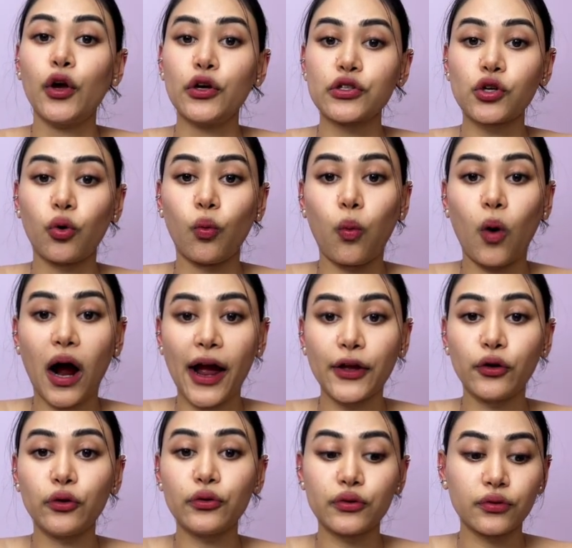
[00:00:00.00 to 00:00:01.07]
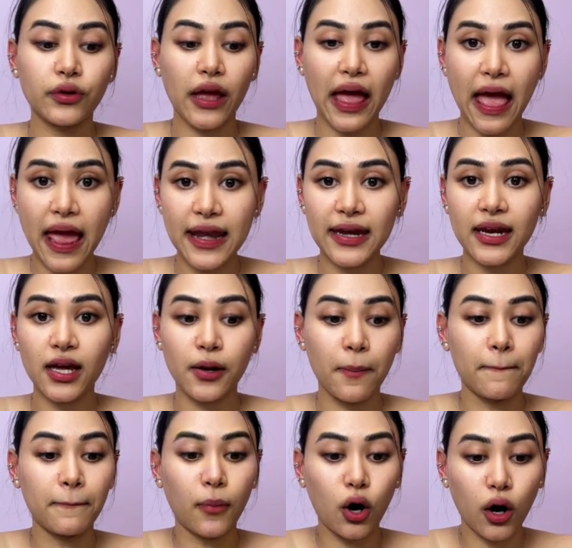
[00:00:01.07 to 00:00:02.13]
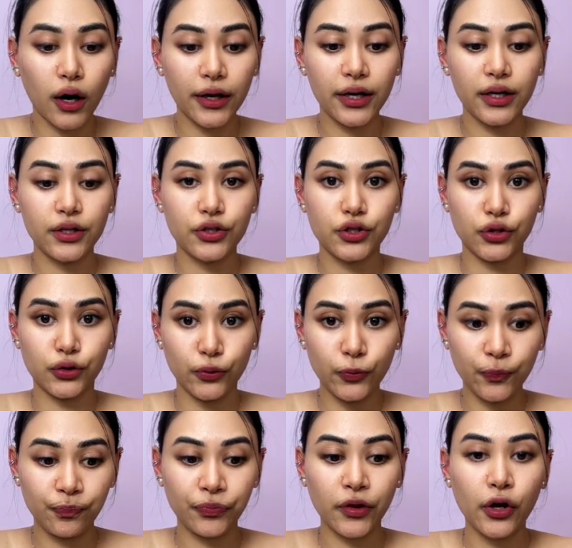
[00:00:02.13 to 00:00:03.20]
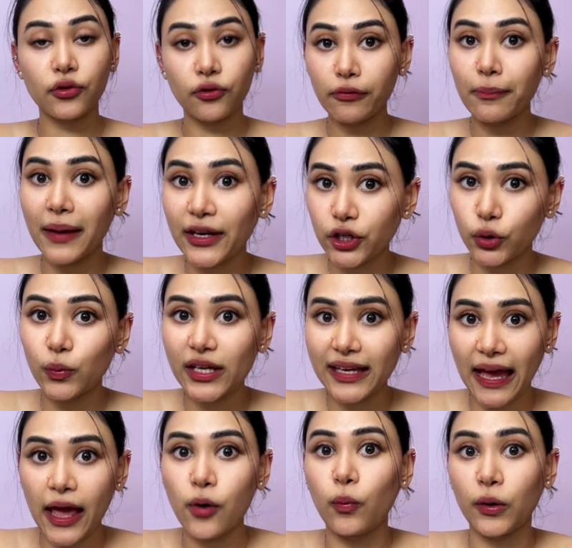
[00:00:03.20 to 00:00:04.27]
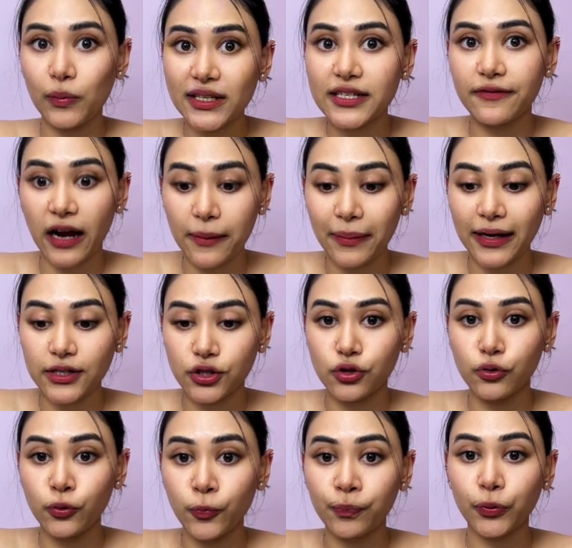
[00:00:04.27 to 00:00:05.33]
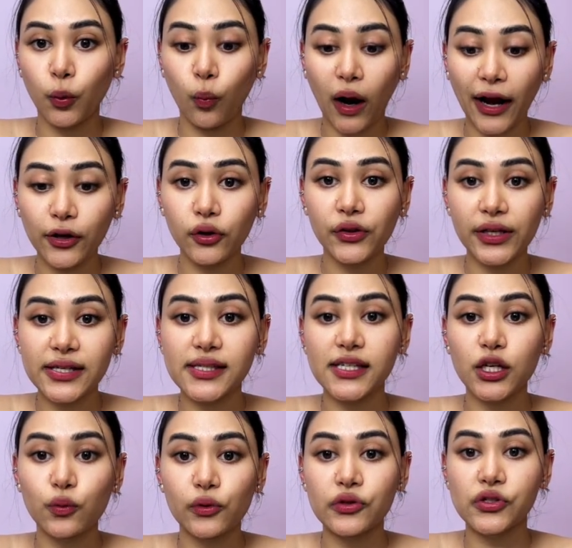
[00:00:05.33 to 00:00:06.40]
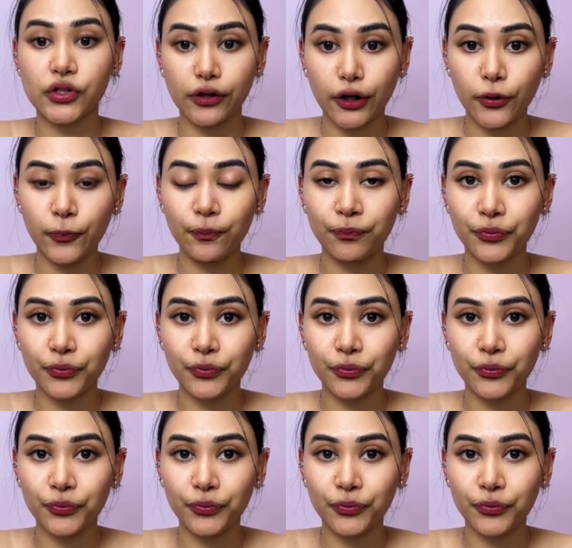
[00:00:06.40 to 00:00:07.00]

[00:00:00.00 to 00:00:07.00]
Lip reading: So while n mod 2, the remainder we get when we divide by 2, while this equals 0,